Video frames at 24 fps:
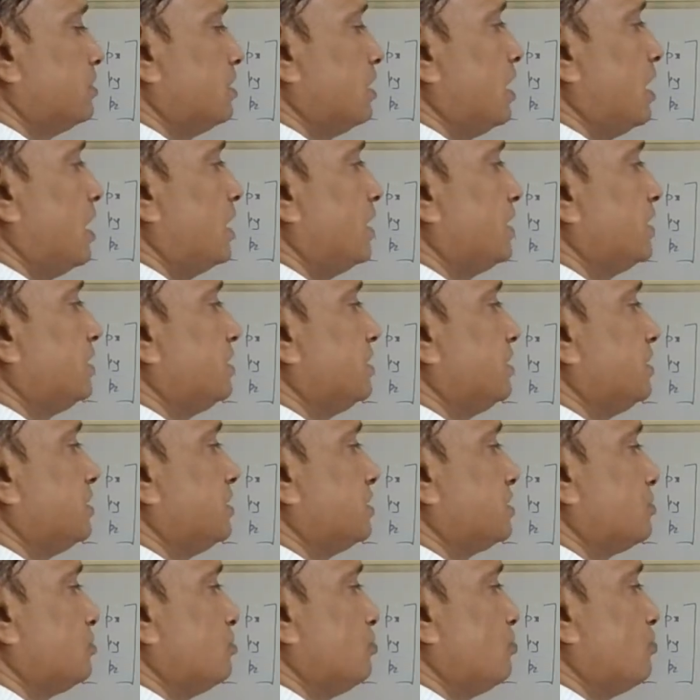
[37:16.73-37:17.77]
identity is
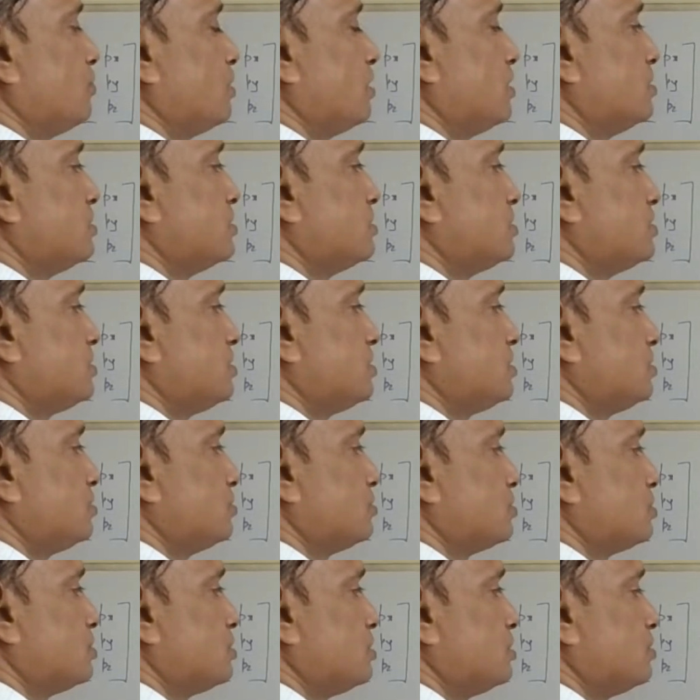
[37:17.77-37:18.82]
equal to 1 0
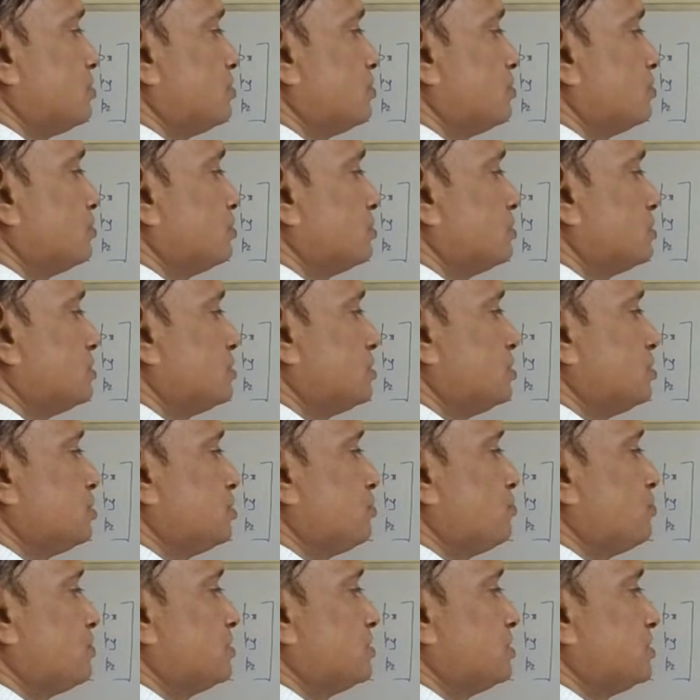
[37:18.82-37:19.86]
0
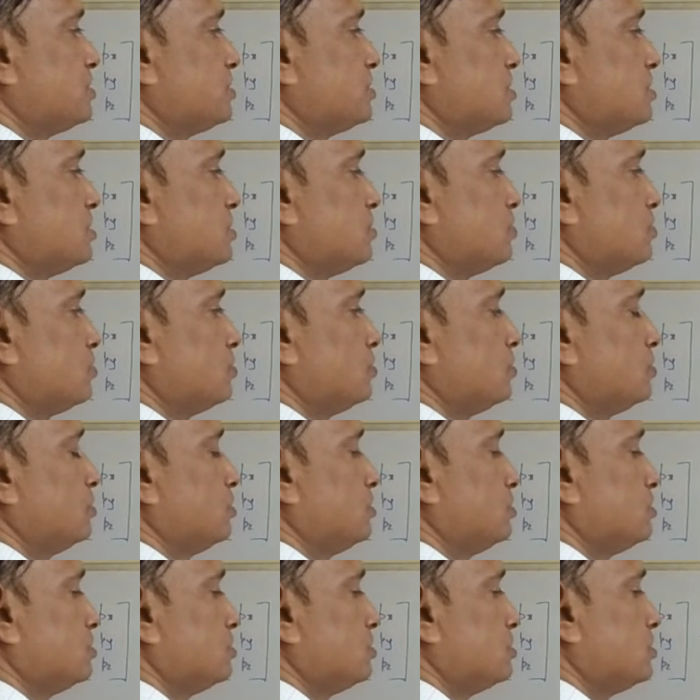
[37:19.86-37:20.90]
0 1 0
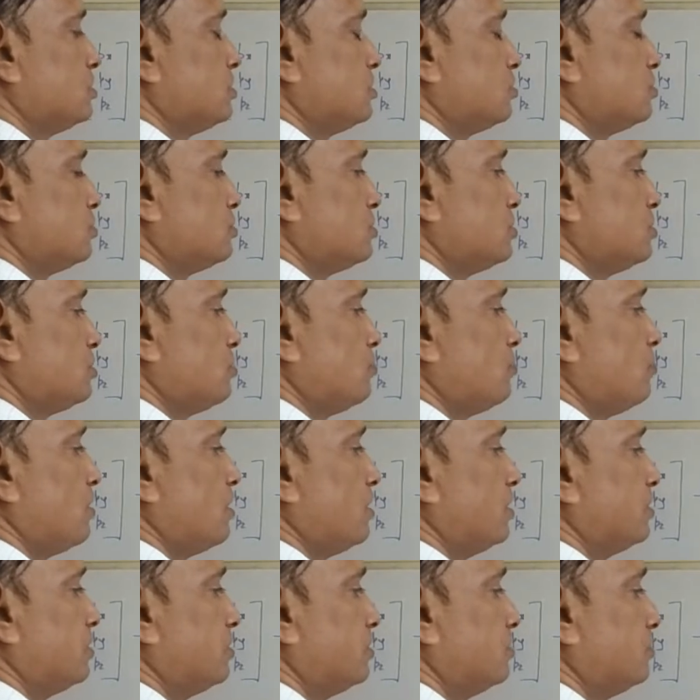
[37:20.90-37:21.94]
0 0
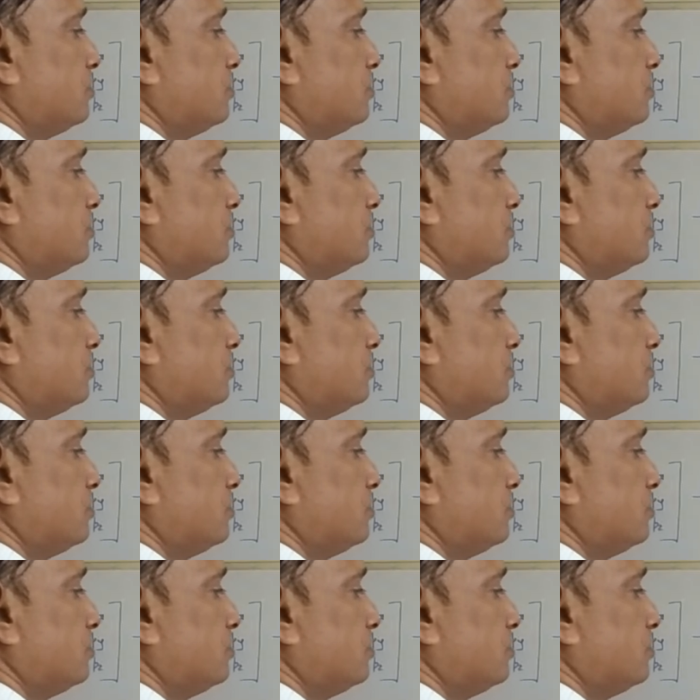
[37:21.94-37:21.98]
1.